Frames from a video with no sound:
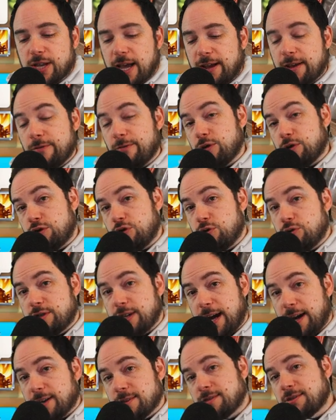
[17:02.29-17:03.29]
second for two
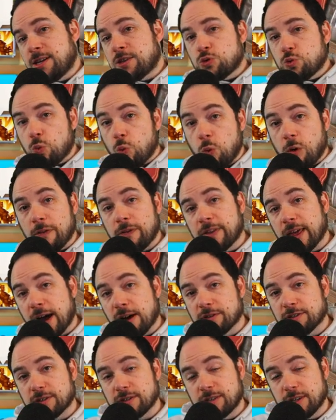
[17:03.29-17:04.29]
seconds. That's
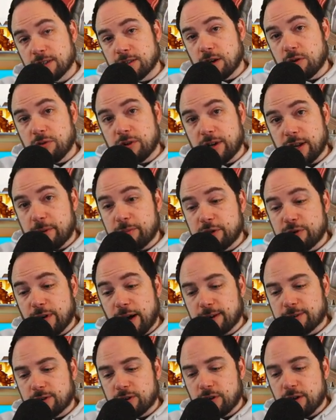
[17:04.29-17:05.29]
1,600 damage
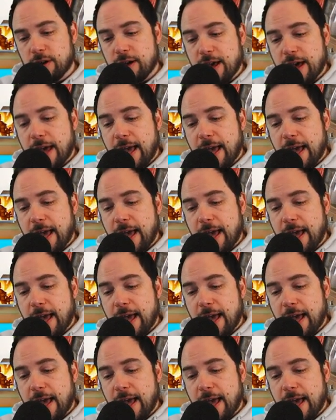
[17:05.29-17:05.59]
factor